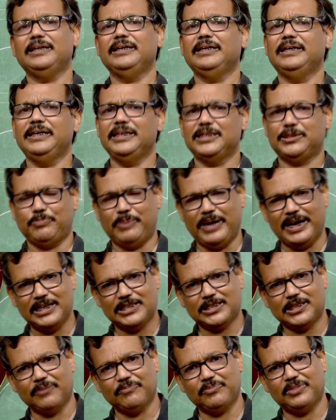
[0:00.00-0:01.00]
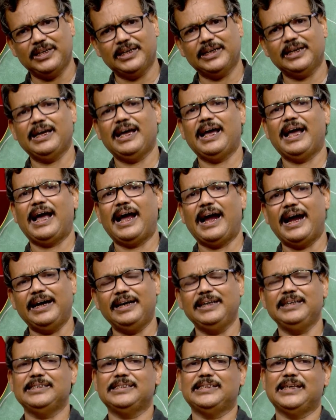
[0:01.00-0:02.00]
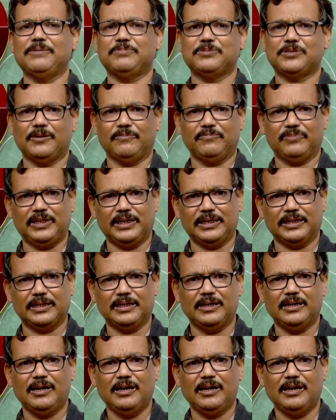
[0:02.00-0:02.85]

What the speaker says: he spends something and he saves something.